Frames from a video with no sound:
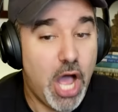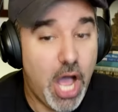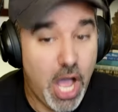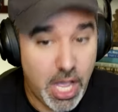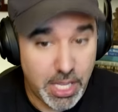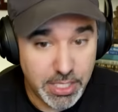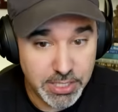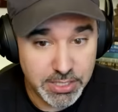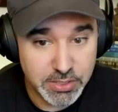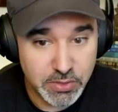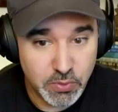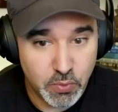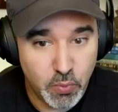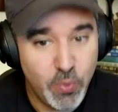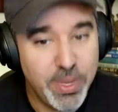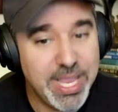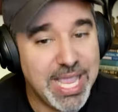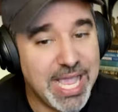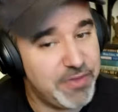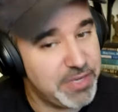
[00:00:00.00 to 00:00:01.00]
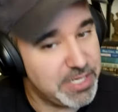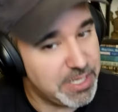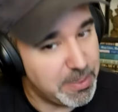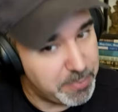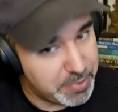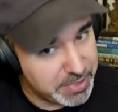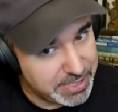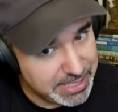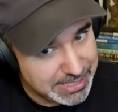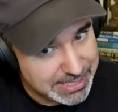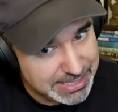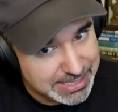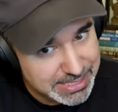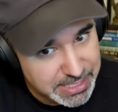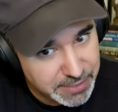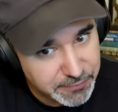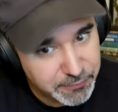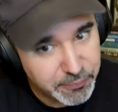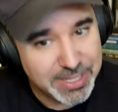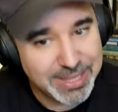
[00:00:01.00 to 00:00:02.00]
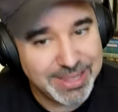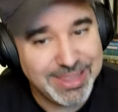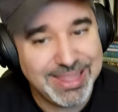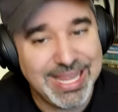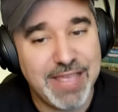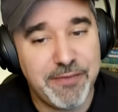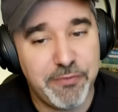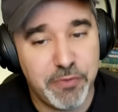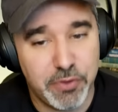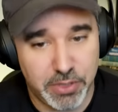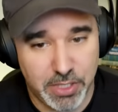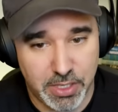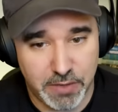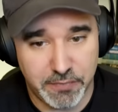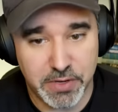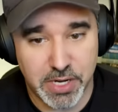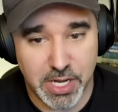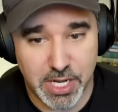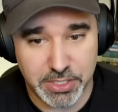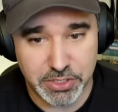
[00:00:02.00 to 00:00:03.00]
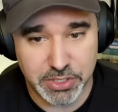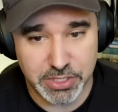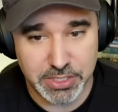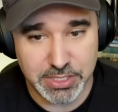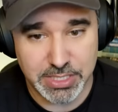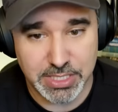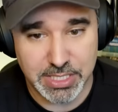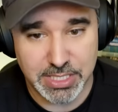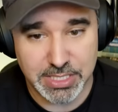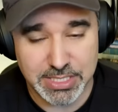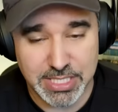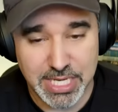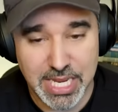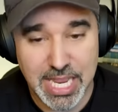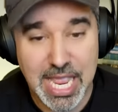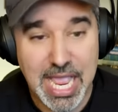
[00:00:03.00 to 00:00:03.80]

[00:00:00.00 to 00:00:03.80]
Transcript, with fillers: us we have a completely different level of consciousness